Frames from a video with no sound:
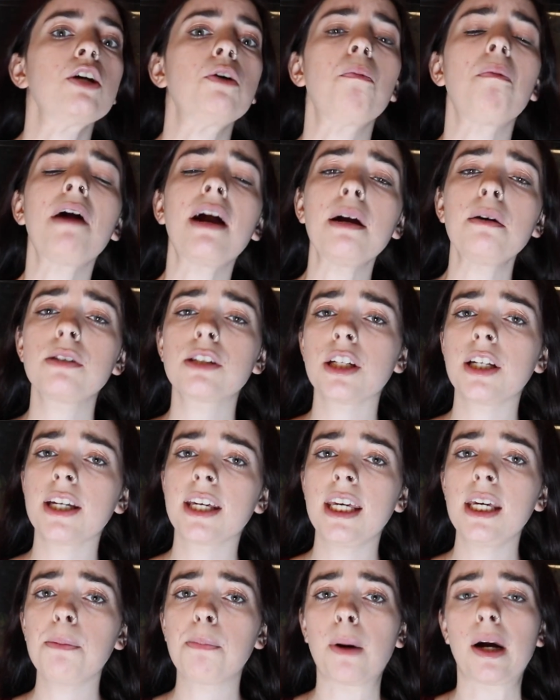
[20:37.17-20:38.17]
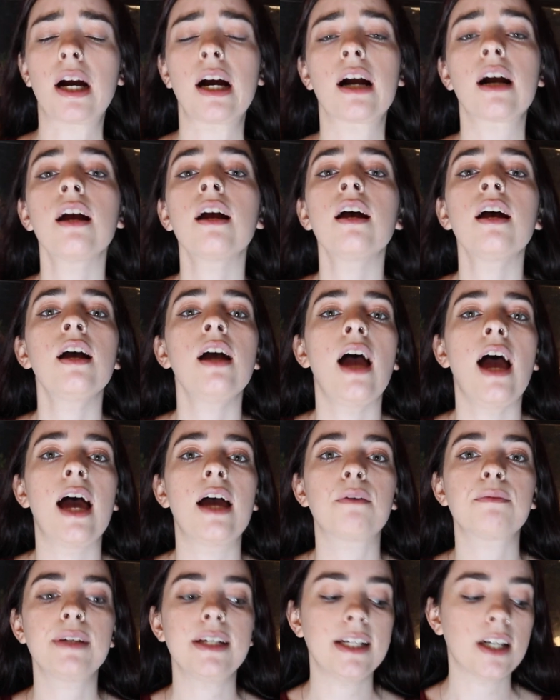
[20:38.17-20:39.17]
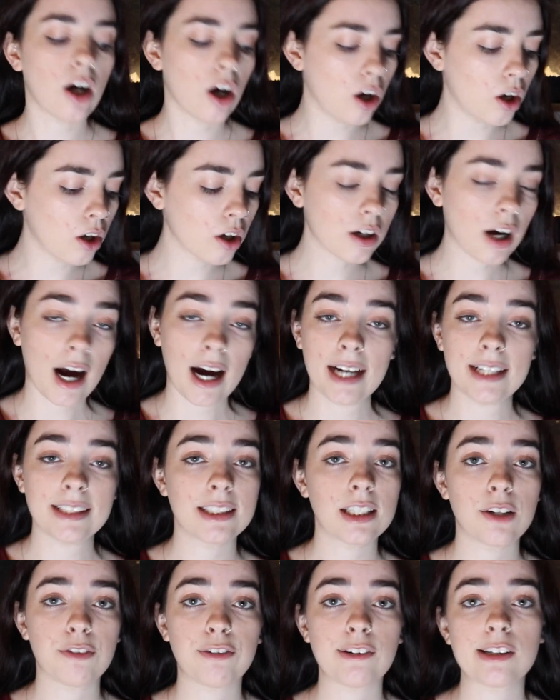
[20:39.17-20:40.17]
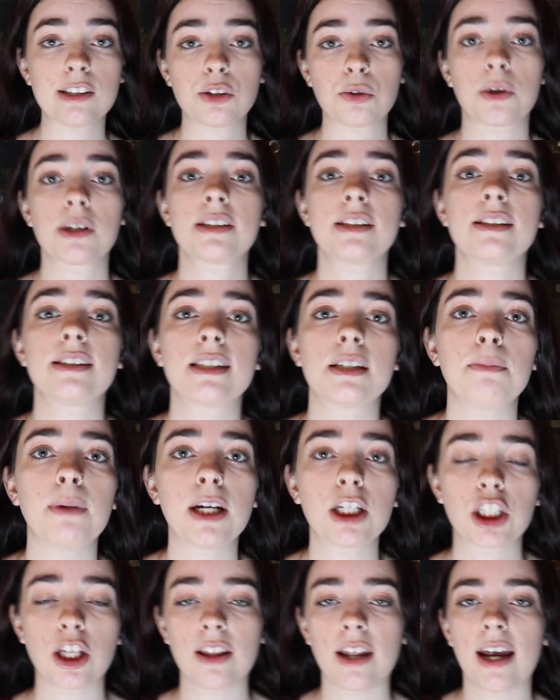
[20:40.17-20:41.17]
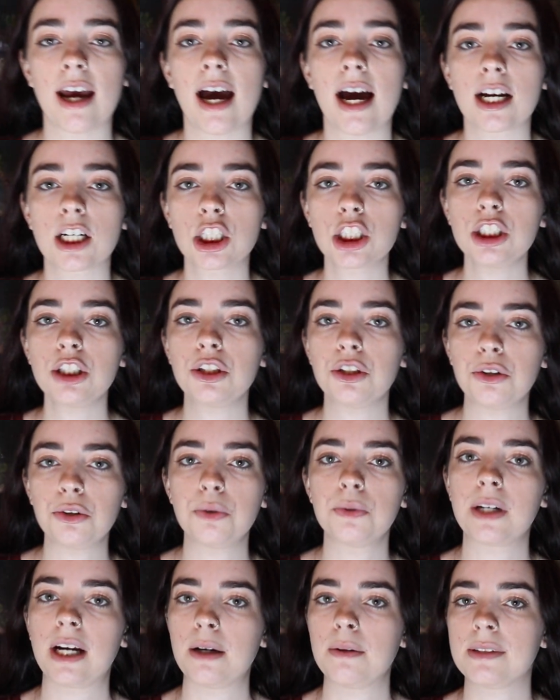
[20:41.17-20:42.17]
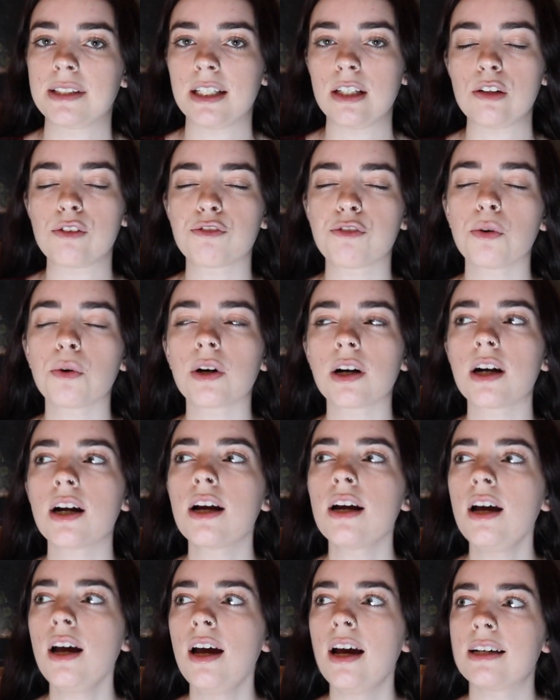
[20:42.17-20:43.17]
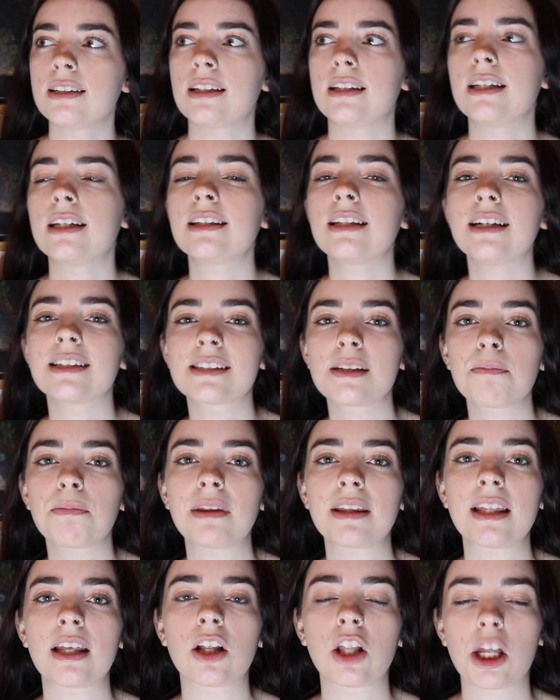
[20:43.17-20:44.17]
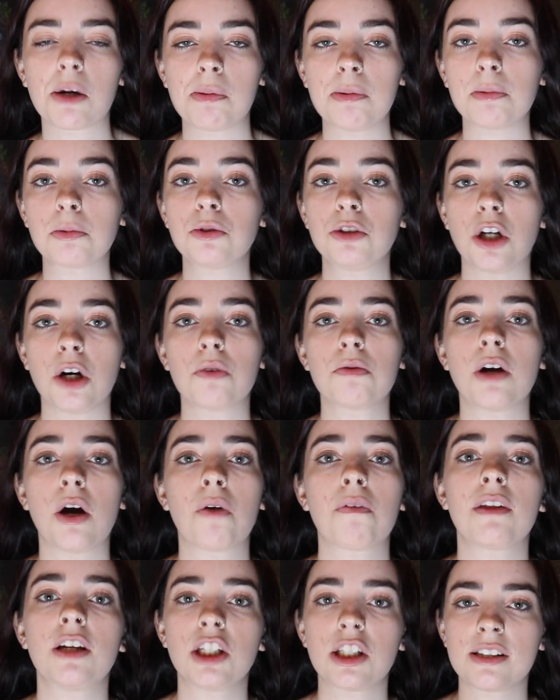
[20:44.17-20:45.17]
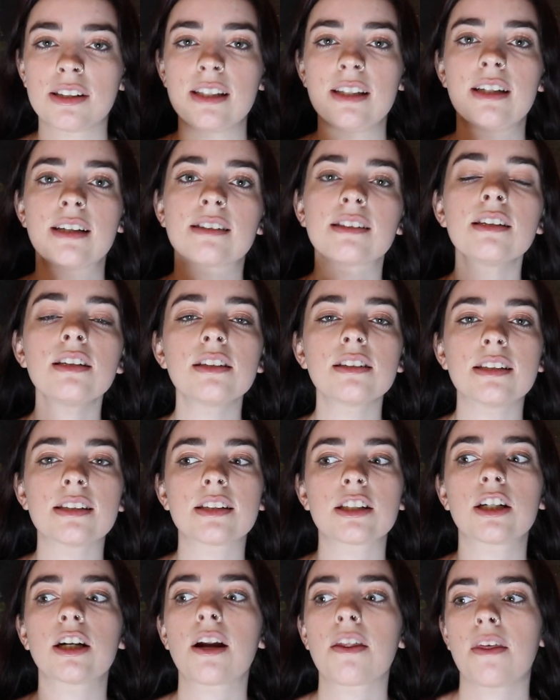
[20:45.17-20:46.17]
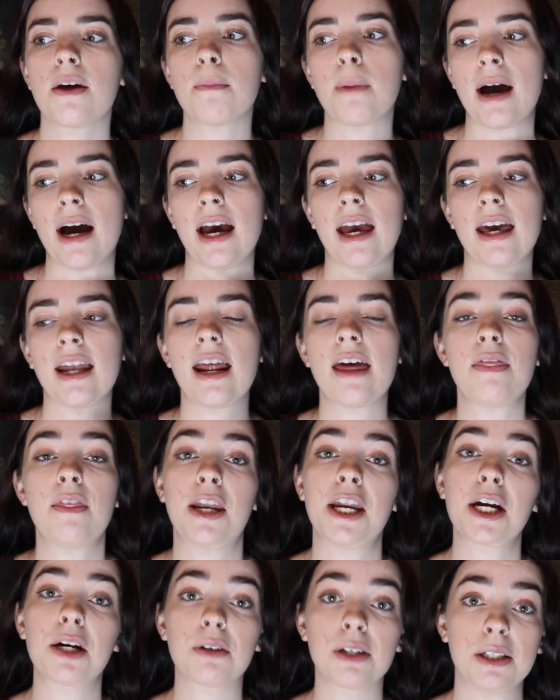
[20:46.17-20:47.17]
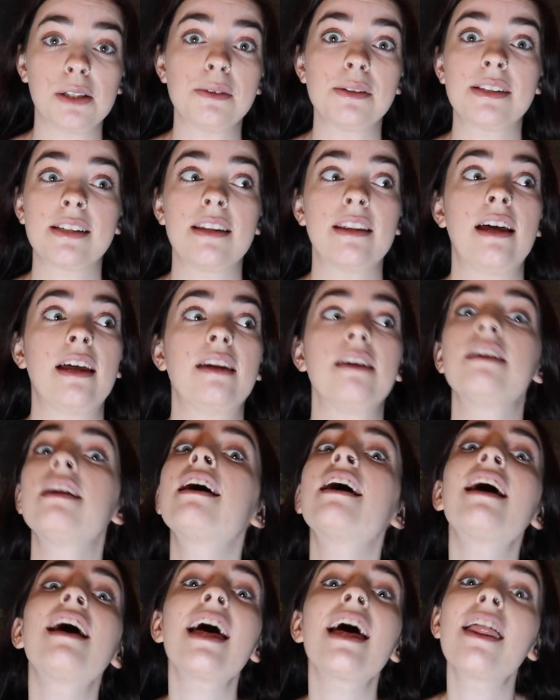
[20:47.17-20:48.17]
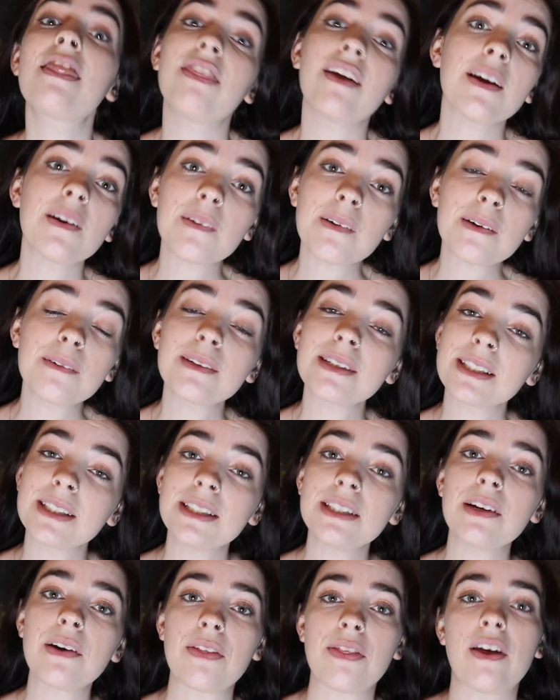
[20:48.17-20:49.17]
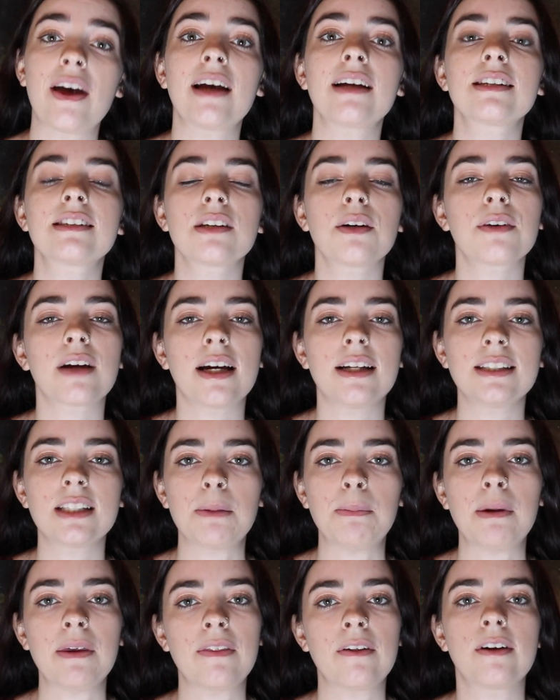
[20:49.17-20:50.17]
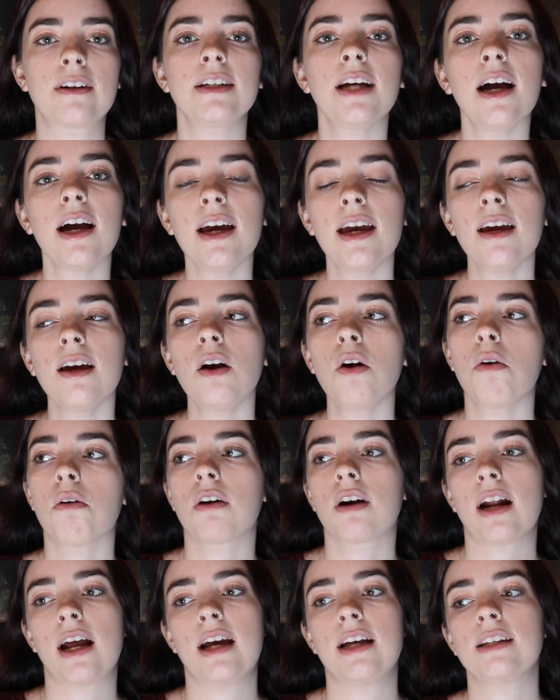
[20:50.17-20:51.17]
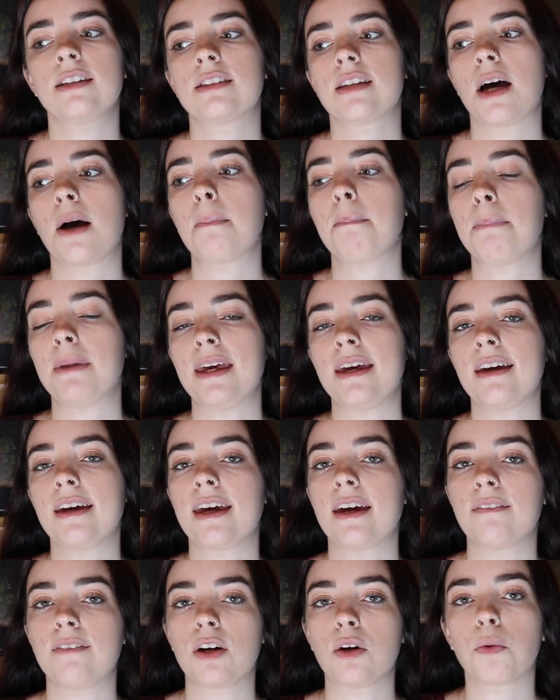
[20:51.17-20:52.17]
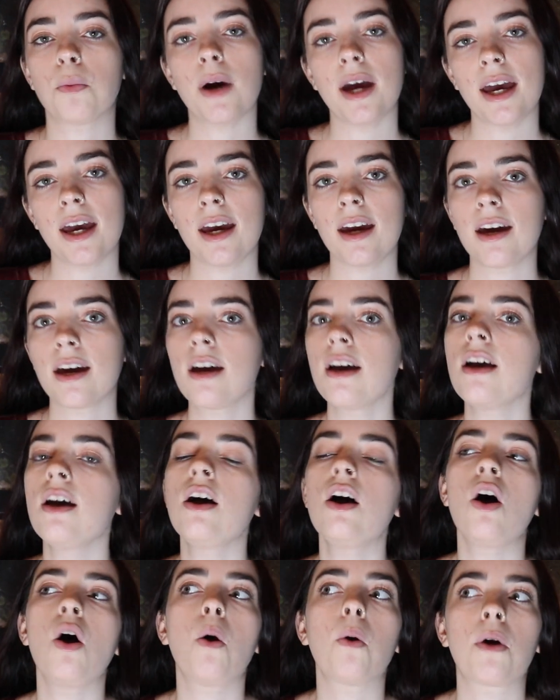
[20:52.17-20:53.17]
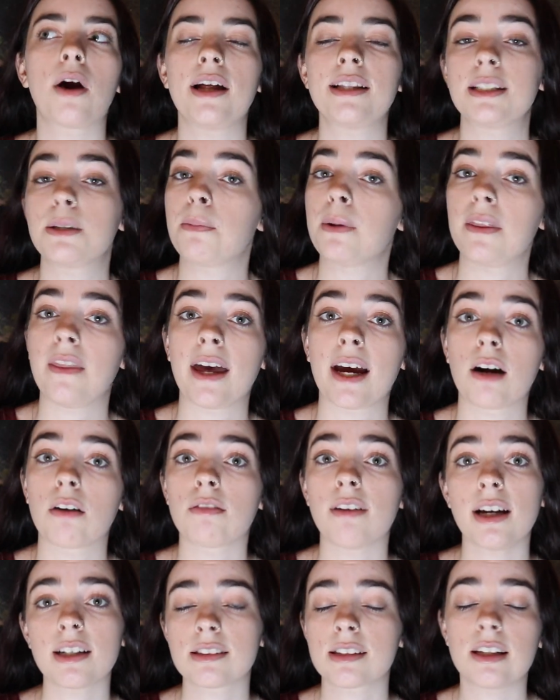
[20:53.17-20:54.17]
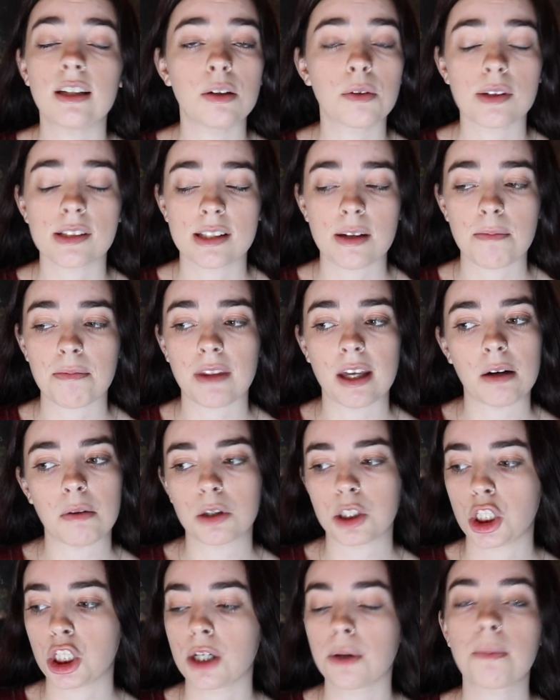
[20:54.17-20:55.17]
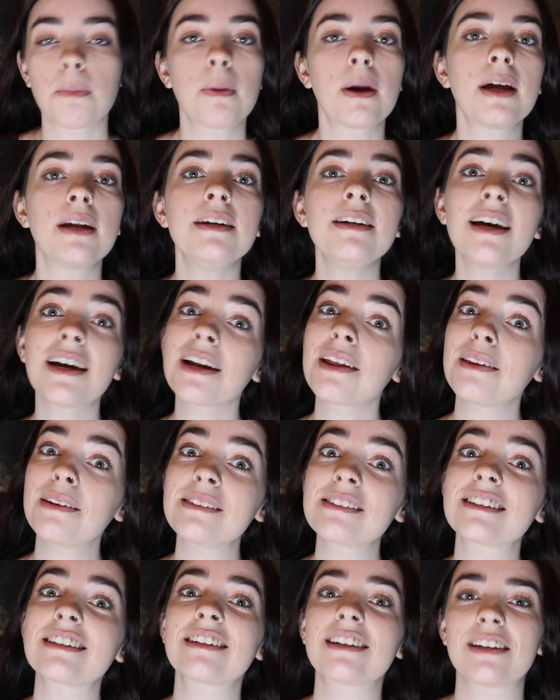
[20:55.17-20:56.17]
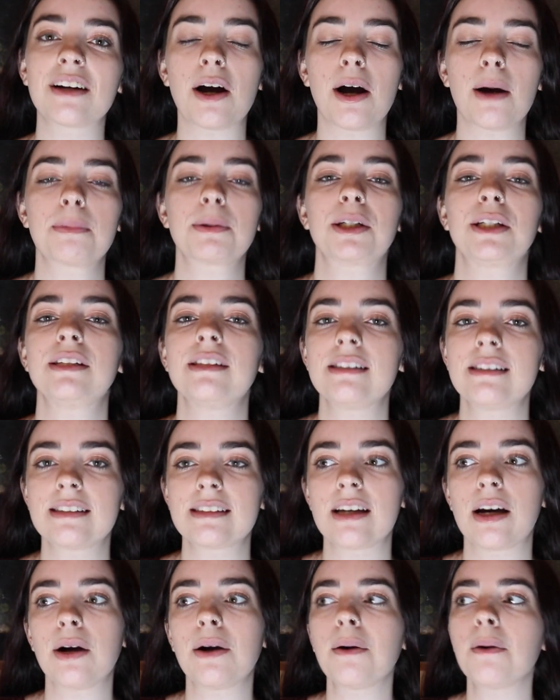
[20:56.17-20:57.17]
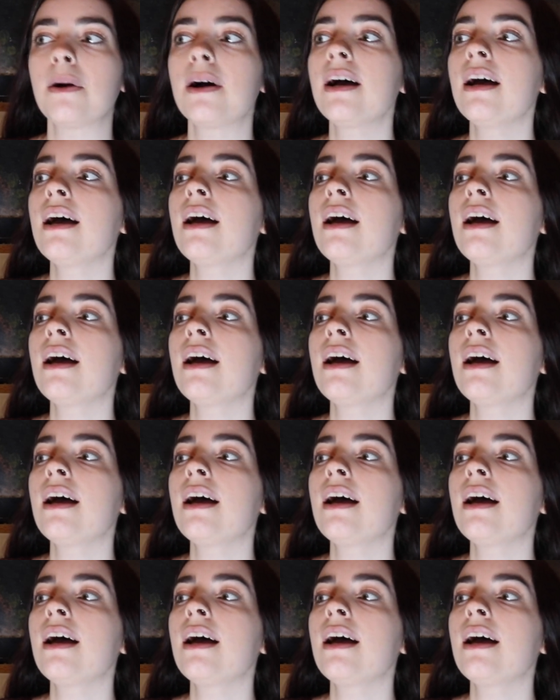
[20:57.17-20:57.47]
where I was going to keep her, and reading all kinds of different sources to make sure that I actually knew what I was in for. Because I think that's something that a lot of people don't know. They just see this little lizard, they buy it, and then it grows, and then they don't know what to do with it. So it ends up either dying, or it ends up being given away, or ends up in like a rescue or something, which none of those are good options. So